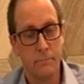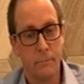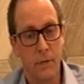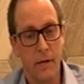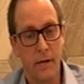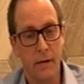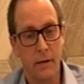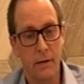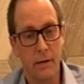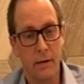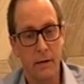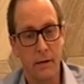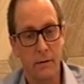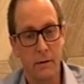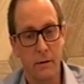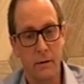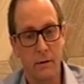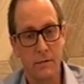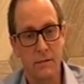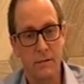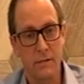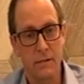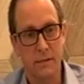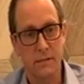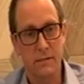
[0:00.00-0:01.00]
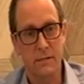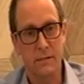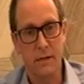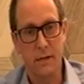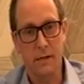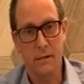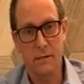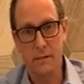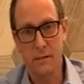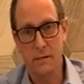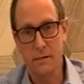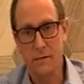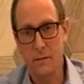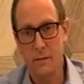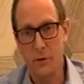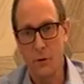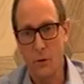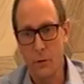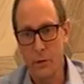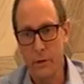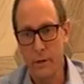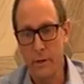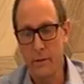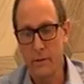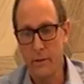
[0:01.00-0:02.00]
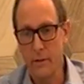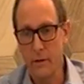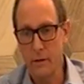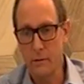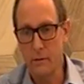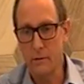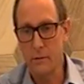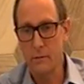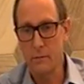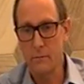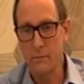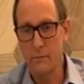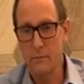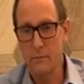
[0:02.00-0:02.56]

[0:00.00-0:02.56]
but I think our success is knowing that